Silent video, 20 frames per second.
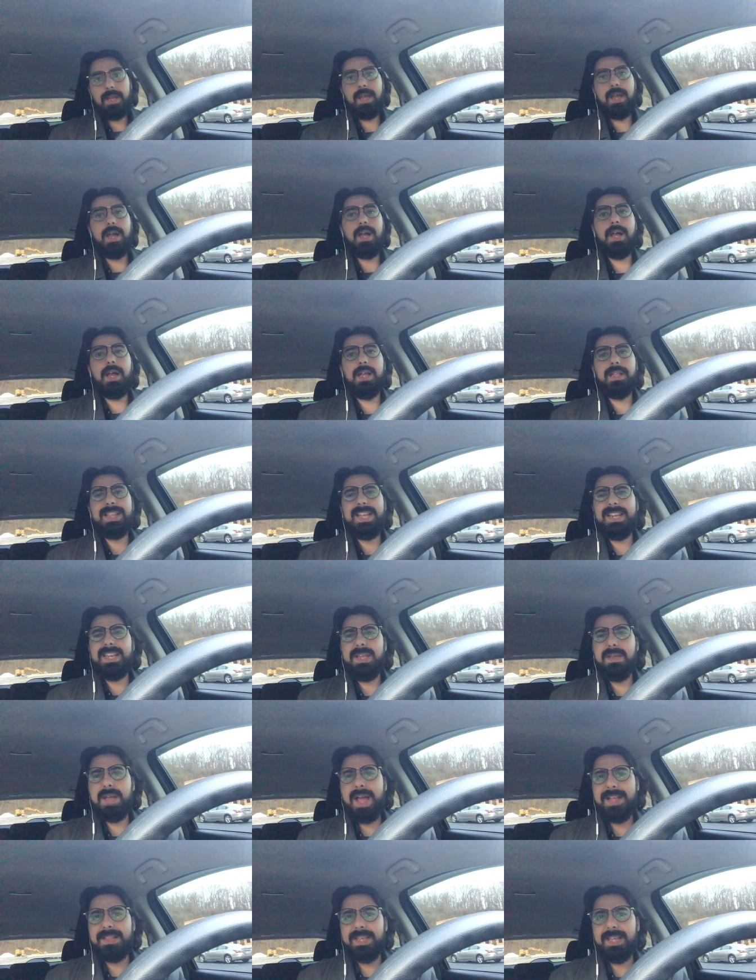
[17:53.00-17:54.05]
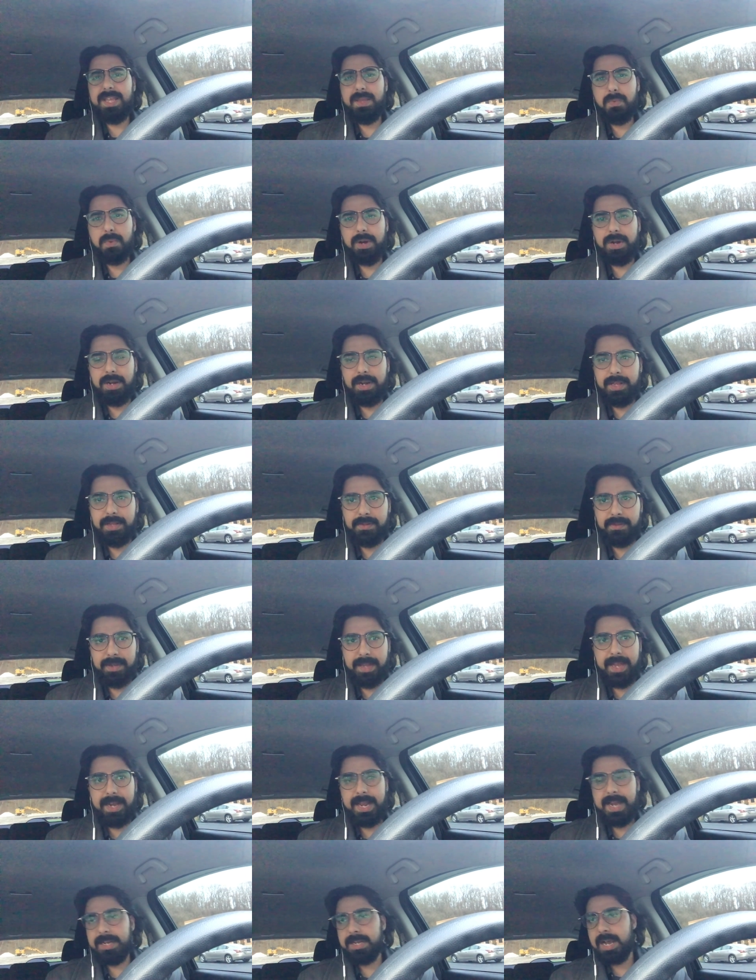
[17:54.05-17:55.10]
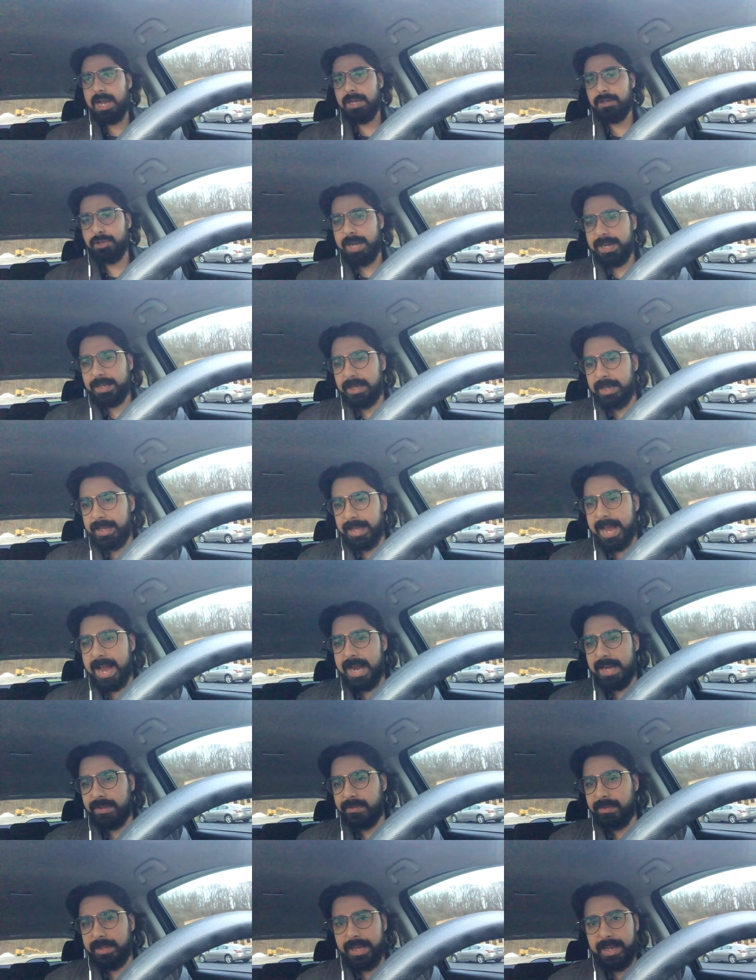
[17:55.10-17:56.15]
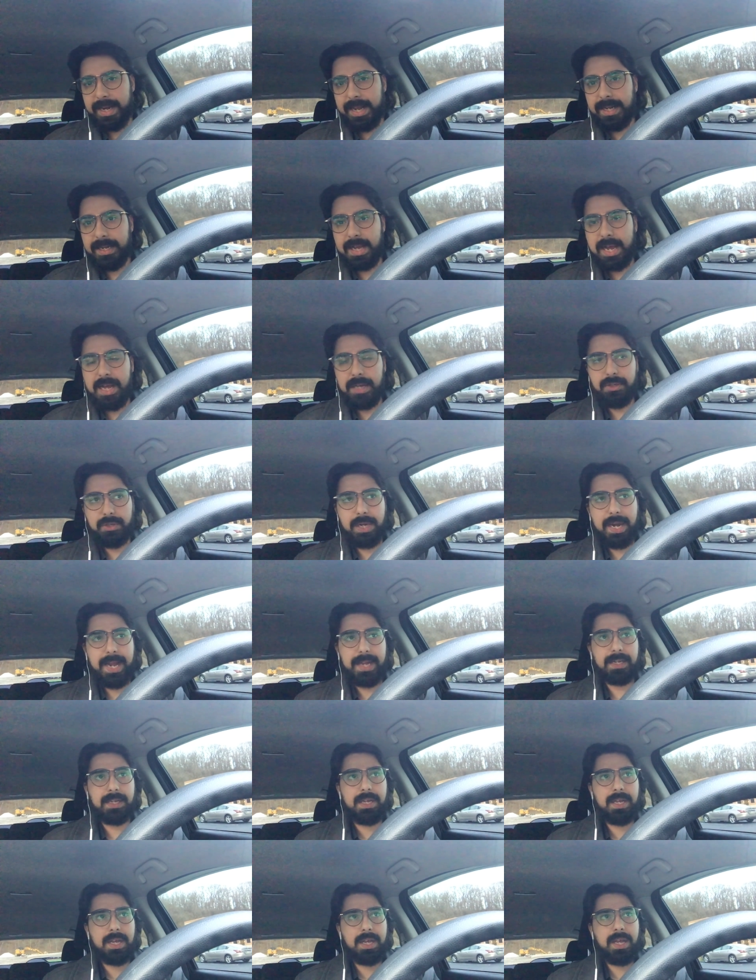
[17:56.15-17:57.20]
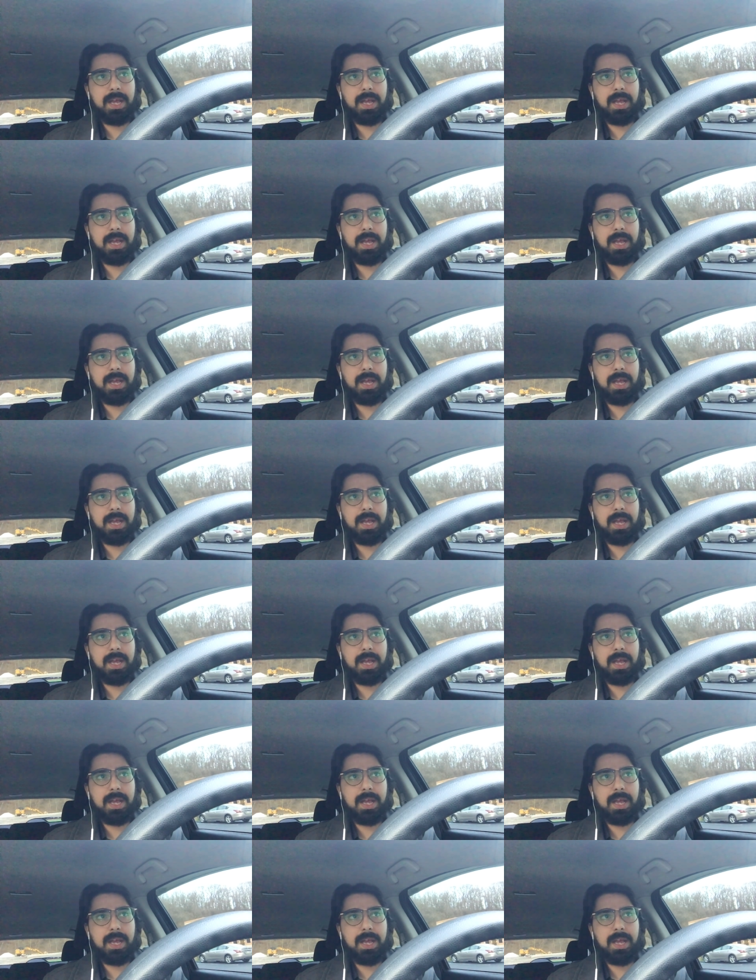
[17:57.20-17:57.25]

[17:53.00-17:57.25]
uh, that he I think he wanted a CNN contract and he got a CNN contract.